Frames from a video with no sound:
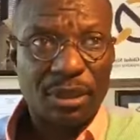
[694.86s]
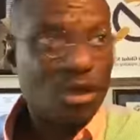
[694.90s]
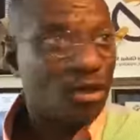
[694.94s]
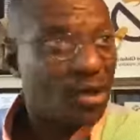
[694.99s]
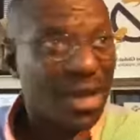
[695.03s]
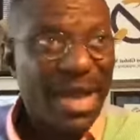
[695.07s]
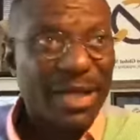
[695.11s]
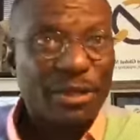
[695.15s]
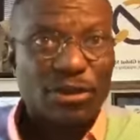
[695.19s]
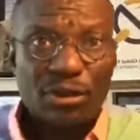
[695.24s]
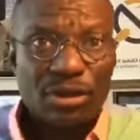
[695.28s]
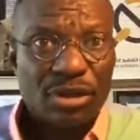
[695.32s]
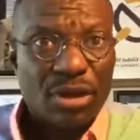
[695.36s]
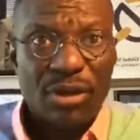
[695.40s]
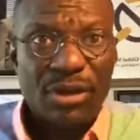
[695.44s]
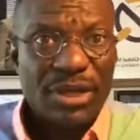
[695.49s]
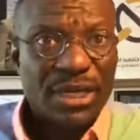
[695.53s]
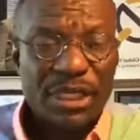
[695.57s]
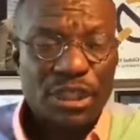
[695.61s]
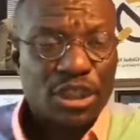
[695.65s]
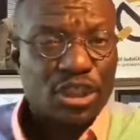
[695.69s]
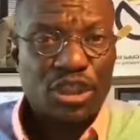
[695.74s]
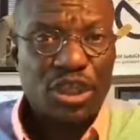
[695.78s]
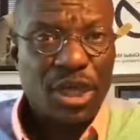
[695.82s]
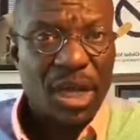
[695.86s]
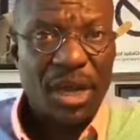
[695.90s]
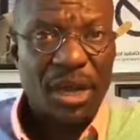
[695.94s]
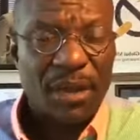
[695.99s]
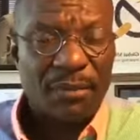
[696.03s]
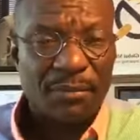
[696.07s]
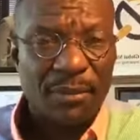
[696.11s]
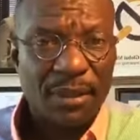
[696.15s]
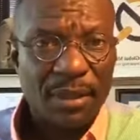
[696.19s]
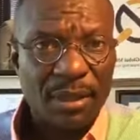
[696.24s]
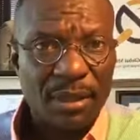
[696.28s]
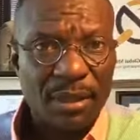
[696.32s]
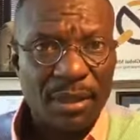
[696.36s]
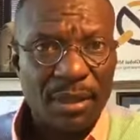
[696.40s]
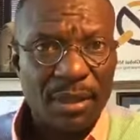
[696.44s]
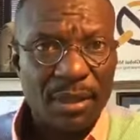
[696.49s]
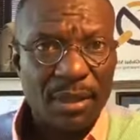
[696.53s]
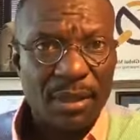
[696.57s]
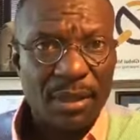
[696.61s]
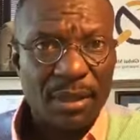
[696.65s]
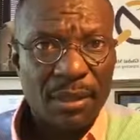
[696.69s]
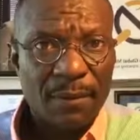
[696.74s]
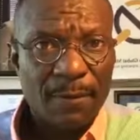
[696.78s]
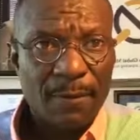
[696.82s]
You got to know his job.
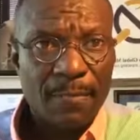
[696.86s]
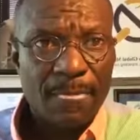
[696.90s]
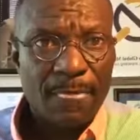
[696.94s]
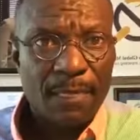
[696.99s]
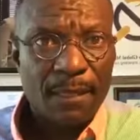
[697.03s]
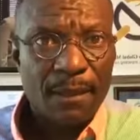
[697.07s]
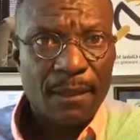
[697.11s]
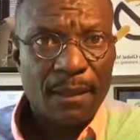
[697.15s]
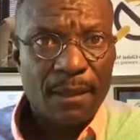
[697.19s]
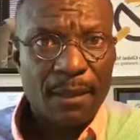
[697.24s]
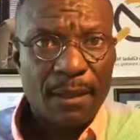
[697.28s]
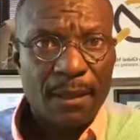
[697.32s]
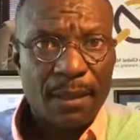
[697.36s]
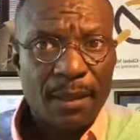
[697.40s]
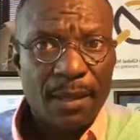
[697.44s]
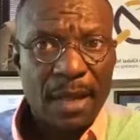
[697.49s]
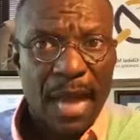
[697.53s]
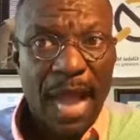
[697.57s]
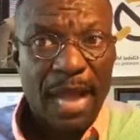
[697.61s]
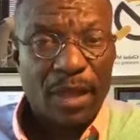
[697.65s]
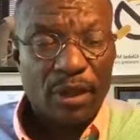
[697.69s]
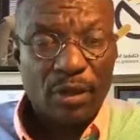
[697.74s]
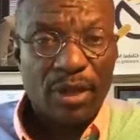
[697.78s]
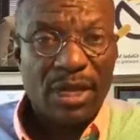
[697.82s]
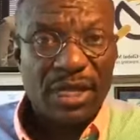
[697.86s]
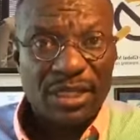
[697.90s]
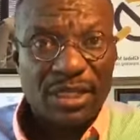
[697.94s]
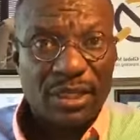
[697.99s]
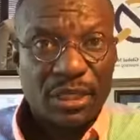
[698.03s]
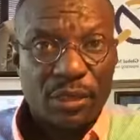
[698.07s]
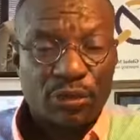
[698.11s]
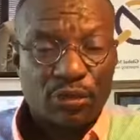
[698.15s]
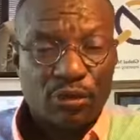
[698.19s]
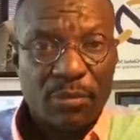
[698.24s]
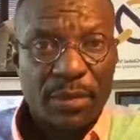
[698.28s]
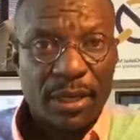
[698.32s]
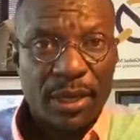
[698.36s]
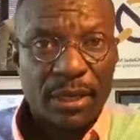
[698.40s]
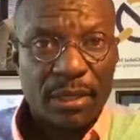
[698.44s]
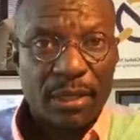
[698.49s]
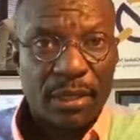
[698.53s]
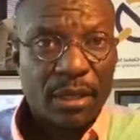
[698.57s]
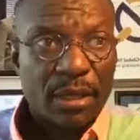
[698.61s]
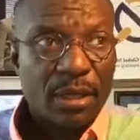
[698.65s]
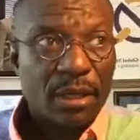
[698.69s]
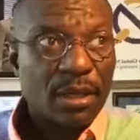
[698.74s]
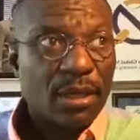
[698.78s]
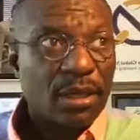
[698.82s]
Are you listening to me?
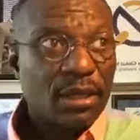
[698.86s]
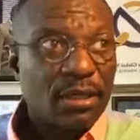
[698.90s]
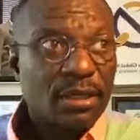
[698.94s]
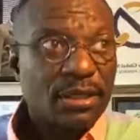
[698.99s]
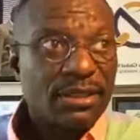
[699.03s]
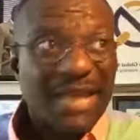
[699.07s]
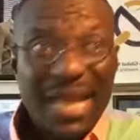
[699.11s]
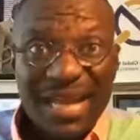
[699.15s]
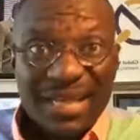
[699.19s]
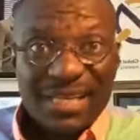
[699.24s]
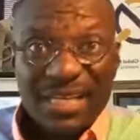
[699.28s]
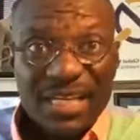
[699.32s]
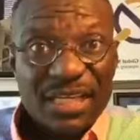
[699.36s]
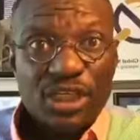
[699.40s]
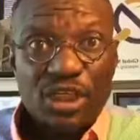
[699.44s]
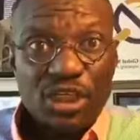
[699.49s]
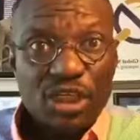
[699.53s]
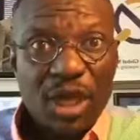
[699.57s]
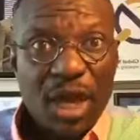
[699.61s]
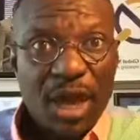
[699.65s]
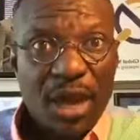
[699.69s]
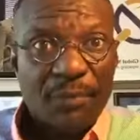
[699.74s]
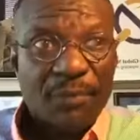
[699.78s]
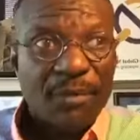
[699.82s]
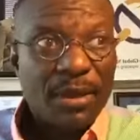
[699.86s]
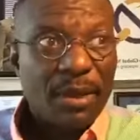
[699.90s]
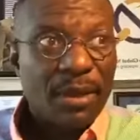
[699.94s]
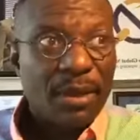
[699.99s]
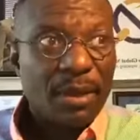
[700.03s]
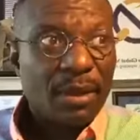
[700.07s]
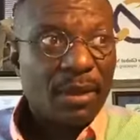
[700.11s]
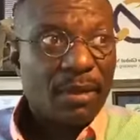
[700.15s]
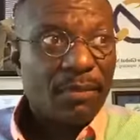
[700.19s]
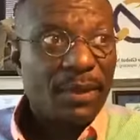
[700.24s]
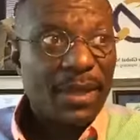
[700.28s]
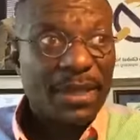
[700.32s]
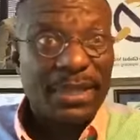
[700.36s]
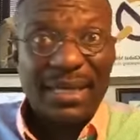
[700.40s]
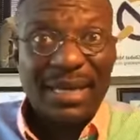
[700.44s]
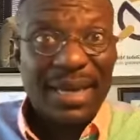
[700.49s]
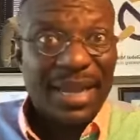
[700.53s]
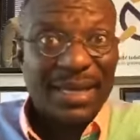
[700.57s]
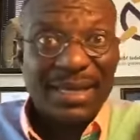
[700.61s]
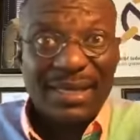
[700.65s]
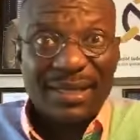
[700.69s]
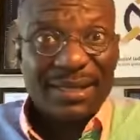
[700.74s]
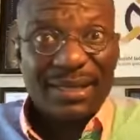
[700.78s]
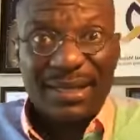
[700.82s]
That's his job. But
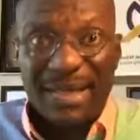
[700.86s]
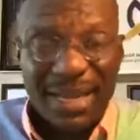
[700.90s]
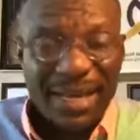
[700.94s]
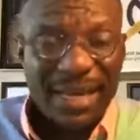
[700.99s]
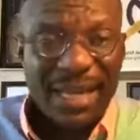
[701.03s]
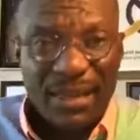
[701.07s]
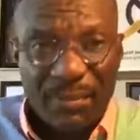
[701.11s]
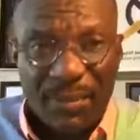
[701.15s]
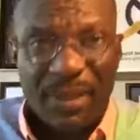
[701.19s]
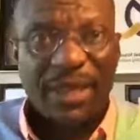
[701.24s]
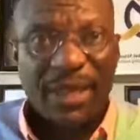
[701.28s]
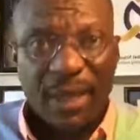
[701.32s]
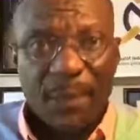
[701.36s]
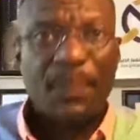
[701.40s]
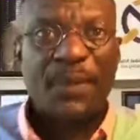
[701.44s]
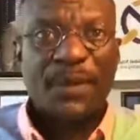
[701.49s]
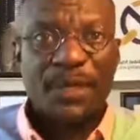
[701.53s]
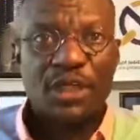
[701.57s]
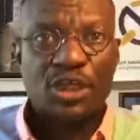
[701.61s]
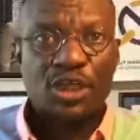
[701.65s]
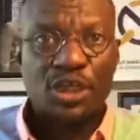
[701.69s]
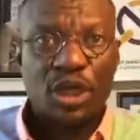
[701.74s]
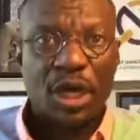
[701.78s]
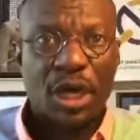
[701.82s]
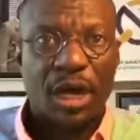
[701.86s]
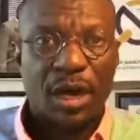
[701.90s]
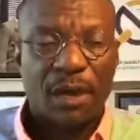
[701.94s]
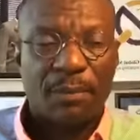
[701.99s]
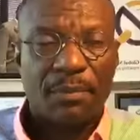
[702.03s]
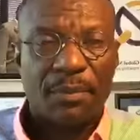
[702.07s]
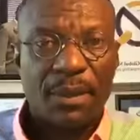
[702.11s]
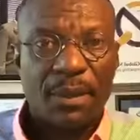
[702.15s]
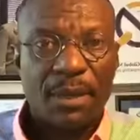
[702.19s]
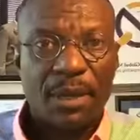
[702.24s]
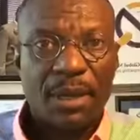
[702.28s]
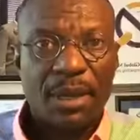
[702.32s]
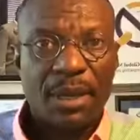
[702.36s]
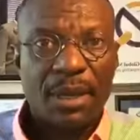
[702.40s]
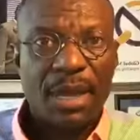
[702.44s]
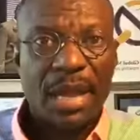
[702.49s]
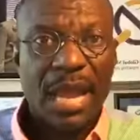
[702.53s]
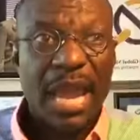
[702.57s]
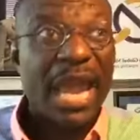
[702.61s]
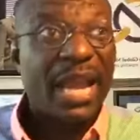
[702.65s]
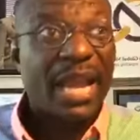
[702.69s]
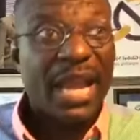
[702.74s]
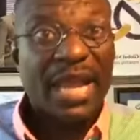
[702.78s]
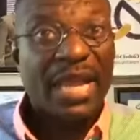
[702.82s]
let him keep his job.
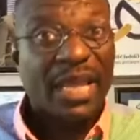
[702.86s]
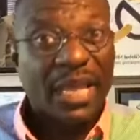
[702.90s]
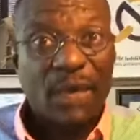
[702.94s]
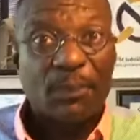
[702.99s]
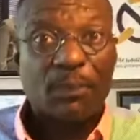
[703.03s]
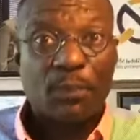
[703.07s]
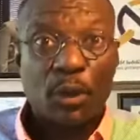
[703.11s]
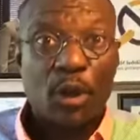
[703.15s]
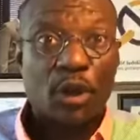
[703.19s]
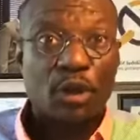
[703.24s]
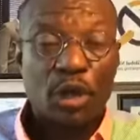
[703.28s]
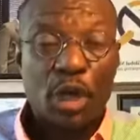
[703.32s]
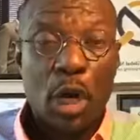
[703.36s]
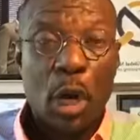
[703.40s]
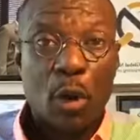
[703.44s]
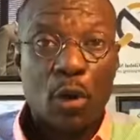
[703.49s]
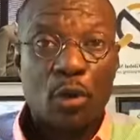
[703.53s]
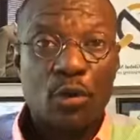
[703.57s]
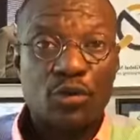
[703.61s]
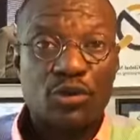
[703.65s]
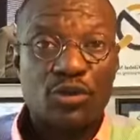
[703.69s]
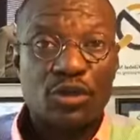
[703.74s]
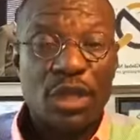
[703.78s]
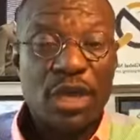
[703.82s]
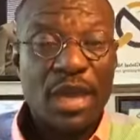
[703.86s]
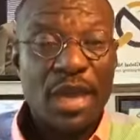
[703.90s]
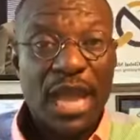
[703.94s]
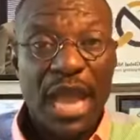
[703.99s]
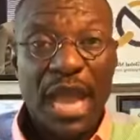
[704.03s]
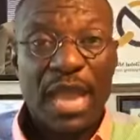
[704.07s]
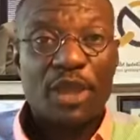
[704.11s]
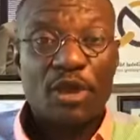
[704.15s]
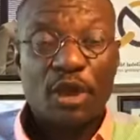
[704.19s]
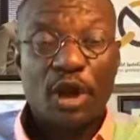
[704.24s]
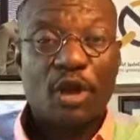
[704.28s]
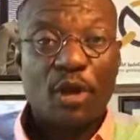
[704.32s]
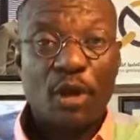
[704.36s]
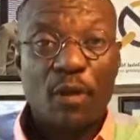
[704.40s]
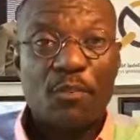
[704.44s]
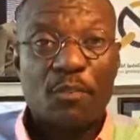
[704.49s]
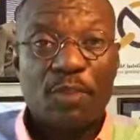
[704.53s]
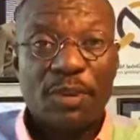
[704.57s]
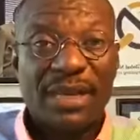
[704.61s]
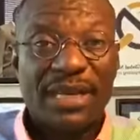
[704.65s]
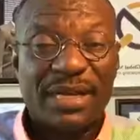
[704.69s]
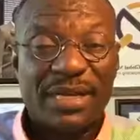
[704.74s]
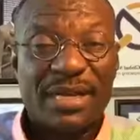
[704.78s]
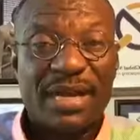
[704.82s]
And then keep your nose and your
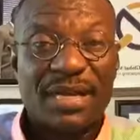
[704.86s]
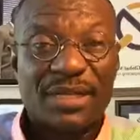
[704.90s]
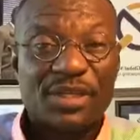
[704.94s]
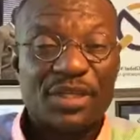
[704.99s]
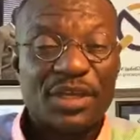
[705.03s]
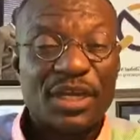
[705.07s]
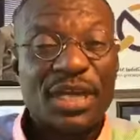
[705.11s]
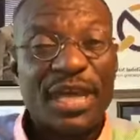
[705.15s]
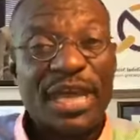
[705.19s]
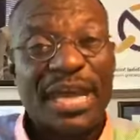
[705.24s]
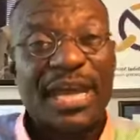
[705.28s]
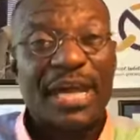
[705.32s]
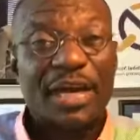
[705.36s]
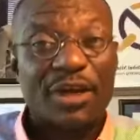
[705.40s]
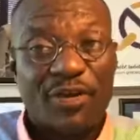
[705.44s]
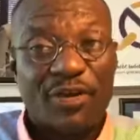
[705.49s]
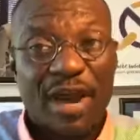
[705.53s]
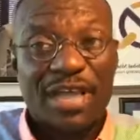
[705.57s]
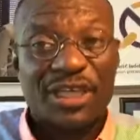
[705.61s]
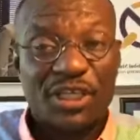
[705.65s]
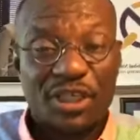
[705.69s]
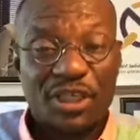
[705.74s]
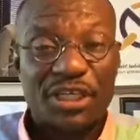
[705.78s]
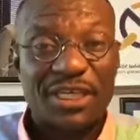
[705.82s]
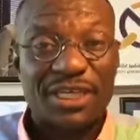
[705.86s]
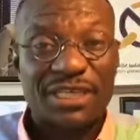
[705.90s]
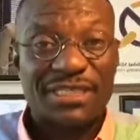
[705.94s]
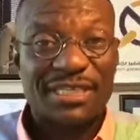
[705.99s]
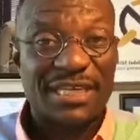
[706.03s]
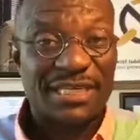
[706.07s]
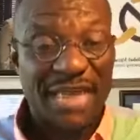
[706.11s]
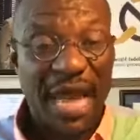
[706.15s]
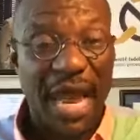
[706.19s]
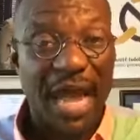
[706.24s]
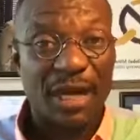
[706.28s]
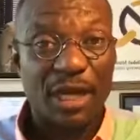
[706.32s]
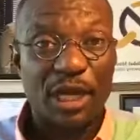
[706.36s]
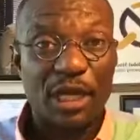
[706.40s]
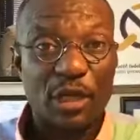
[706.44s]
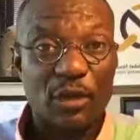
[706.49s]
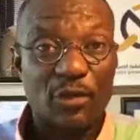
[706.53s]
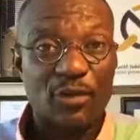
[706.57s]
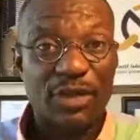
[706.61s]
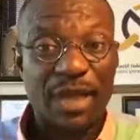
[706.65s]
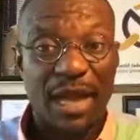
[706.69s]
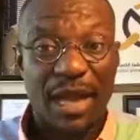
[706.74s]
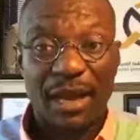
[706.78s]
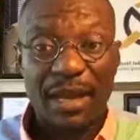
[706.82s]
completeness in Christ Jesus.
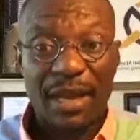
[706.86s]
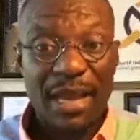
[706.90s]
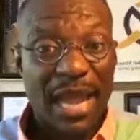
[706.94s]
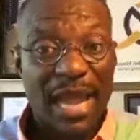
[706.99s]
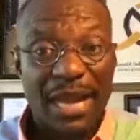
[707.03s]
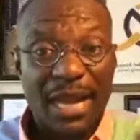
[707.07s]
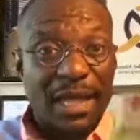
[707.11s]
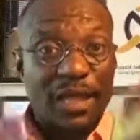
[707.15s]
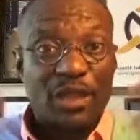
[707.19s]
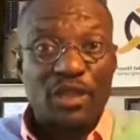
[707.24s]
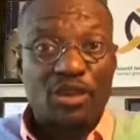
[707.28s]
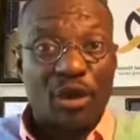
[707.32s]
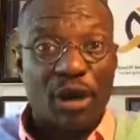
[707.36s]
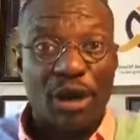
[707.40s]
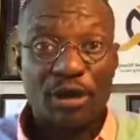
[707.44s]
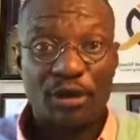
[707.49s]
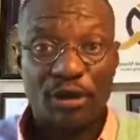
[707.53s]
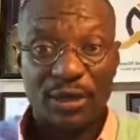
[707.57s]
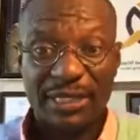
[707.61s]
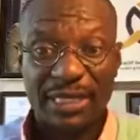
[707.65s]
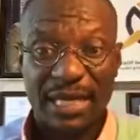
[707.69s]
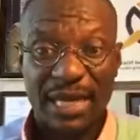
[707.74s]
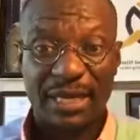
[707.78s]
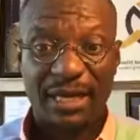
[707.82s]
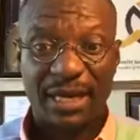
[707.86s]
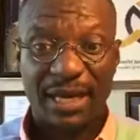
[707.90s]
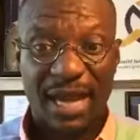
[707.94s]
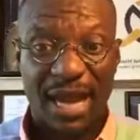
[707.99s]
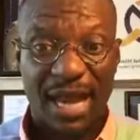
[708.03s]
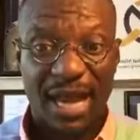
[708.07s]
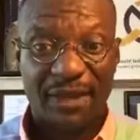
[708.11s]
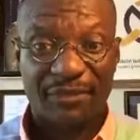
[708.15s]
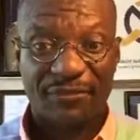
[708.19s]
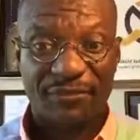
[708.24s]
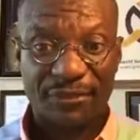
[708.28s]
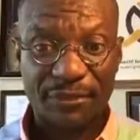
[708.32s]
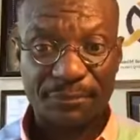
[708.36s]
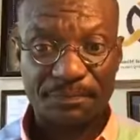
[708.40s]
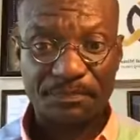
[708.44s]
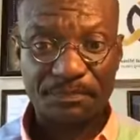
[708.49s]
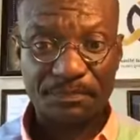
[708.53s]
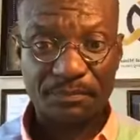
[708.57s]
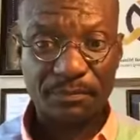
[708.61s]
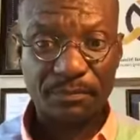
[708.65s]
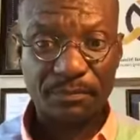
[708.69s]
Hallelujah. And enjoy your daily life.